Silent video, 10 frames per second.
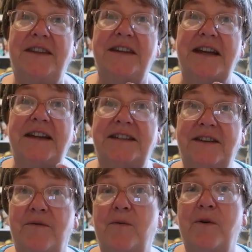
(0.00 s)
the
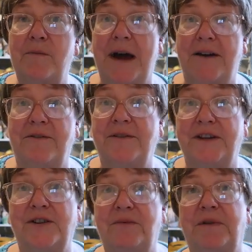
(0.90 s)
Civil War battle
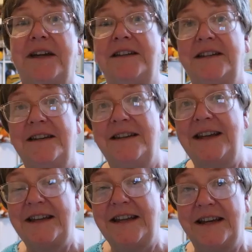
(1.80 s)
that took place
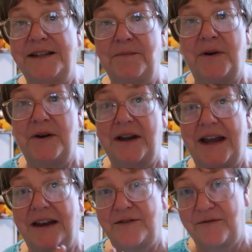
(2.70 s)
in Gettysburg
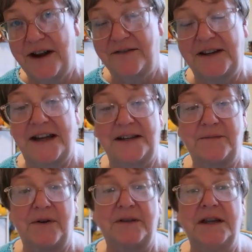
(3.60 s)
and around
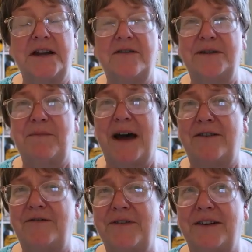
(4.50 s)
Gettysburg. The nearest
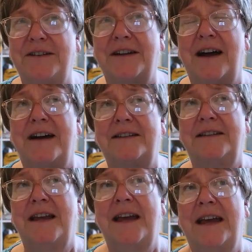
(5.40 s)
battlefield to
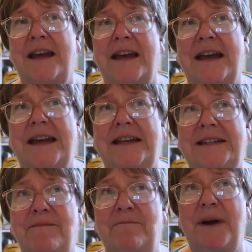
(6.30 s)
us
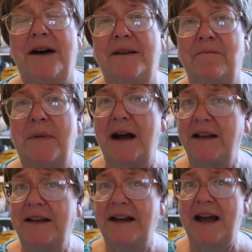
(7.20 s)
is about a
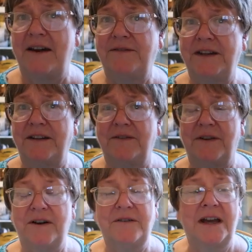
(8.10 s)
mile and a half down the
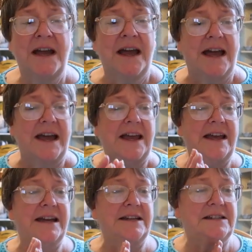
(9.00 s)
road,
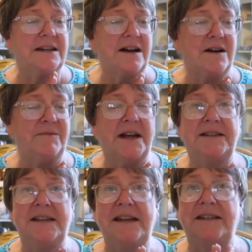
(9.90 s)
and um,
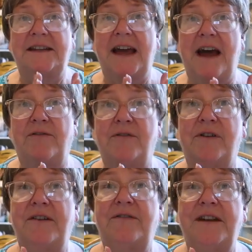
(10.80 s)
that's East
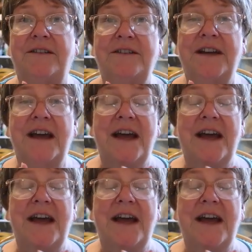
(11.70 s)
Cavalry Field.